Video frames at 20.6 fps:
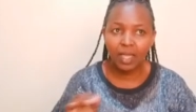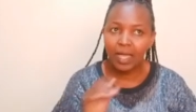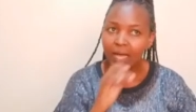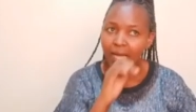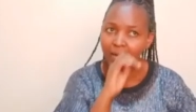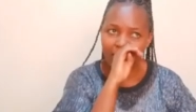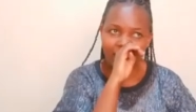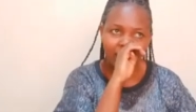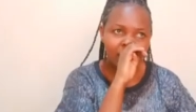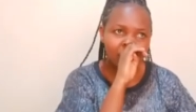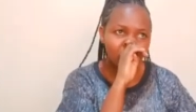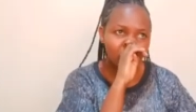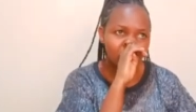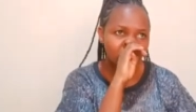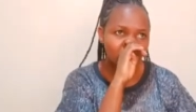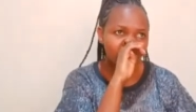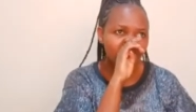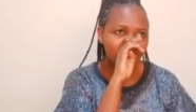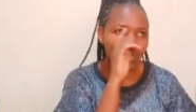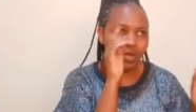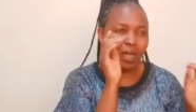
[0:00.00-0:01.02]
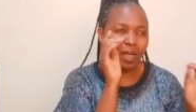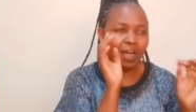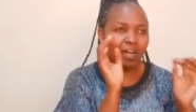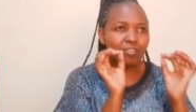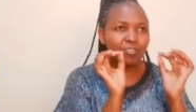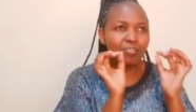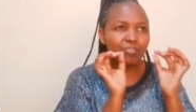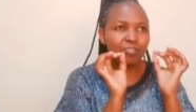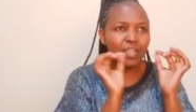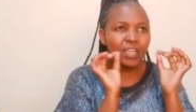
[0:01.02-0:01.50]
unless when you are
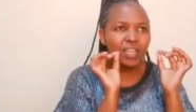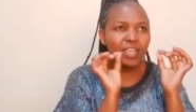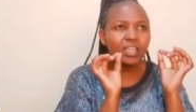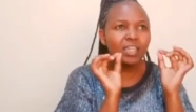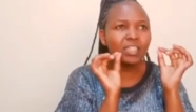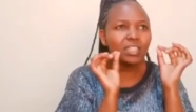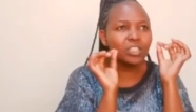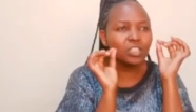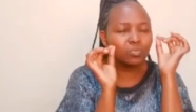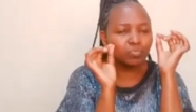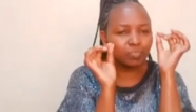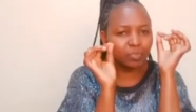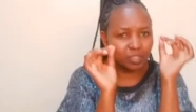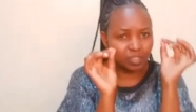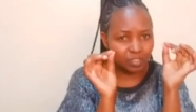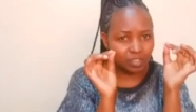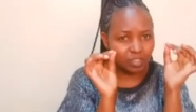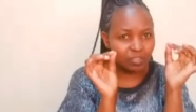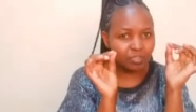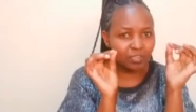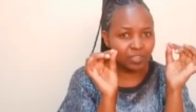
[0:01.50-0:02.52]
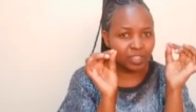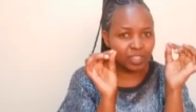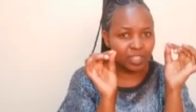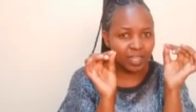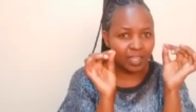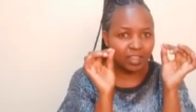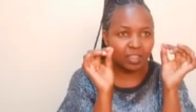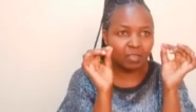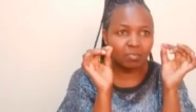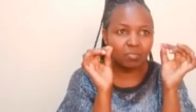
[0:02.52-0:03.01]
very specific
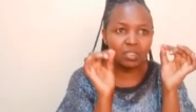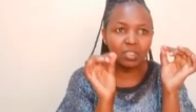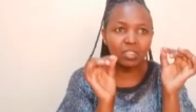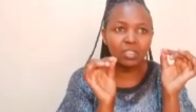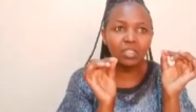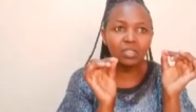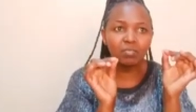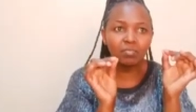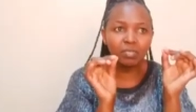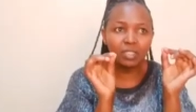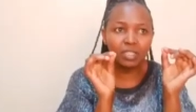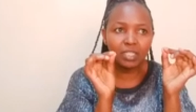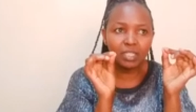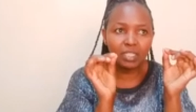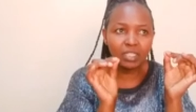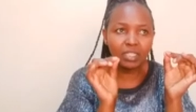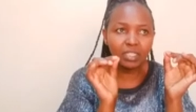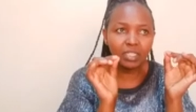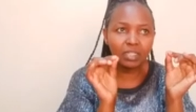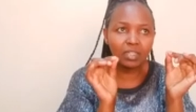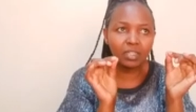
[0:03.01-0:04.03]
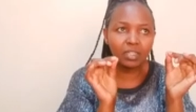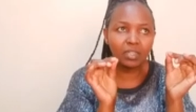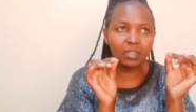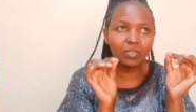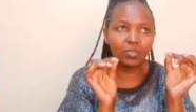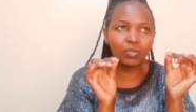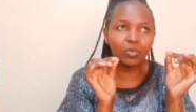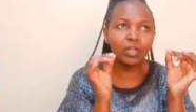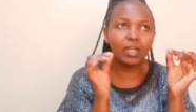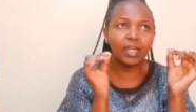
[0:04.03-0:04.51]
at the beginning,
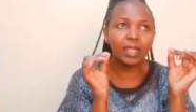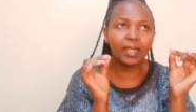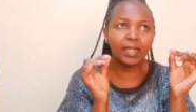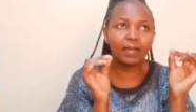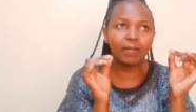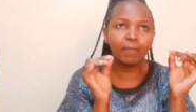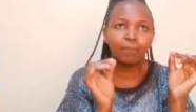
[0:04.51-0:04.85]
you're like,